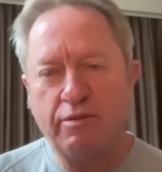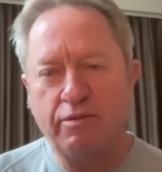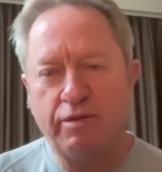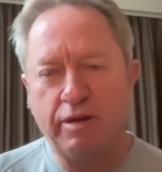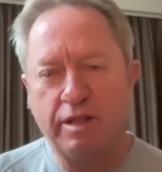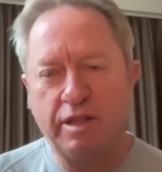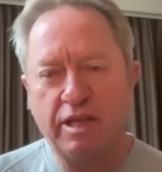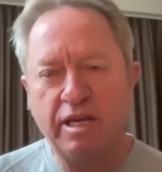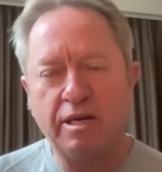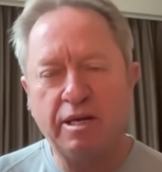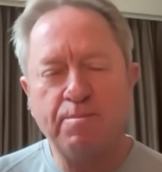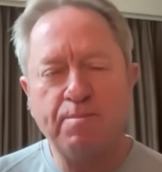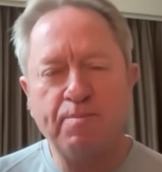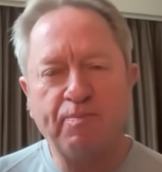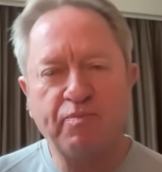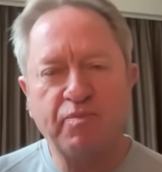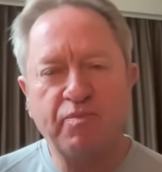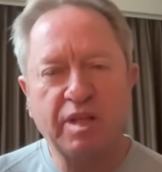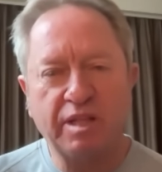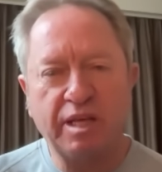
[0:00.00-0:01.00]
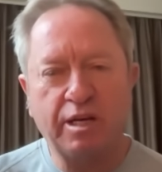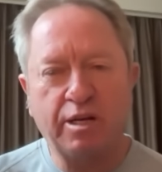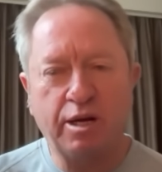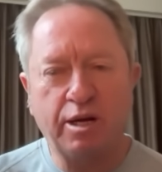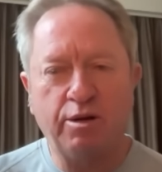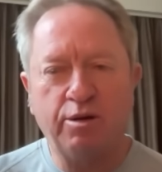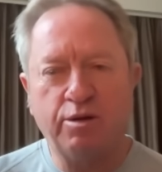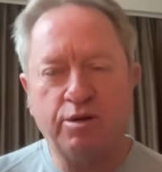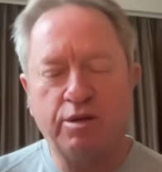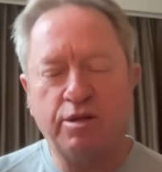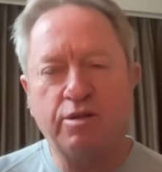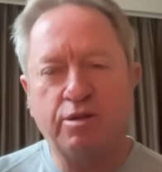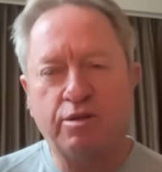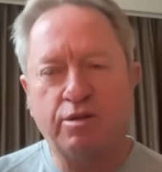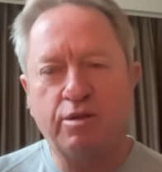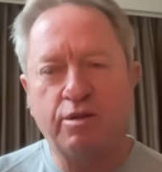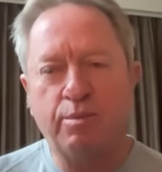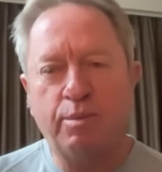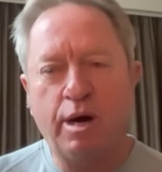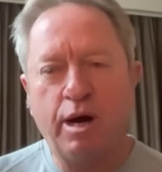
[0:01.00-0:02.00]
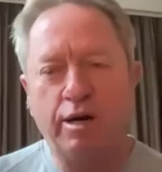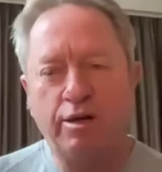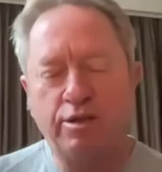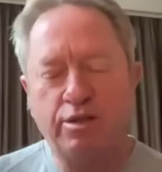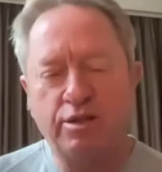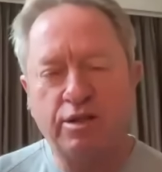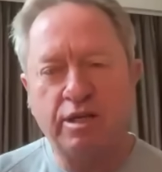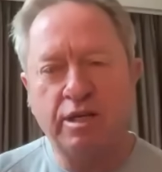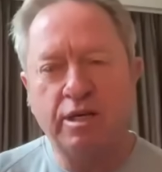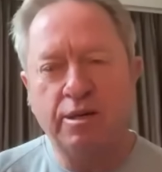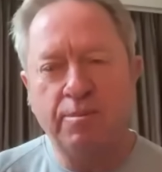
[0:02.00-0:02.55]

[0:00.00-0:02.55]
fitting that goes into the mast,